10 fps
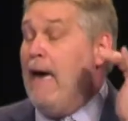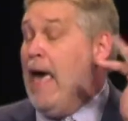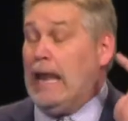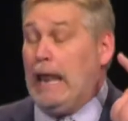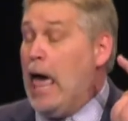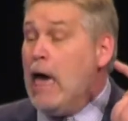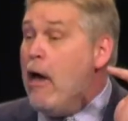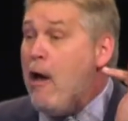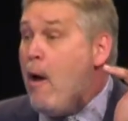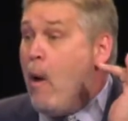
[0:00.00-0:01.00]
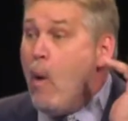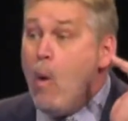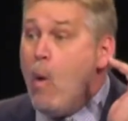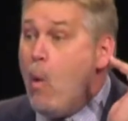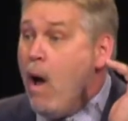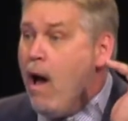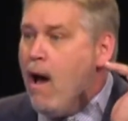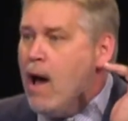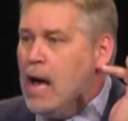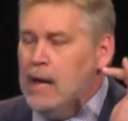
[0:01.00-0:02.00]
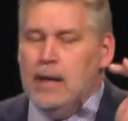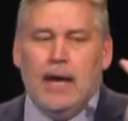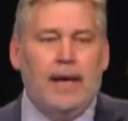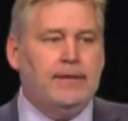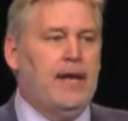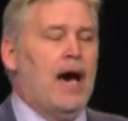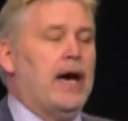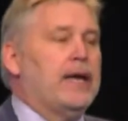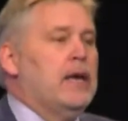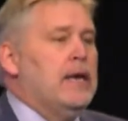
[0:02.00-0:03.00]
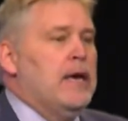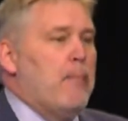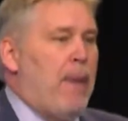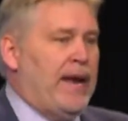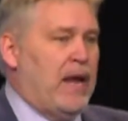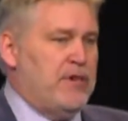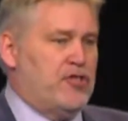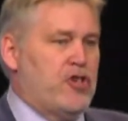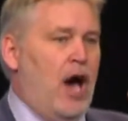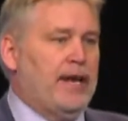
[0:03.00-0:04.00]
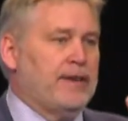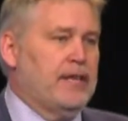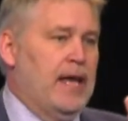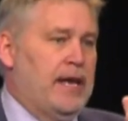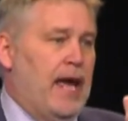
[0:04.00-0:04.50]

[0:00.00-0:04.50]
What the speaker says: Hello. I said, hi, my name is John Antonetti.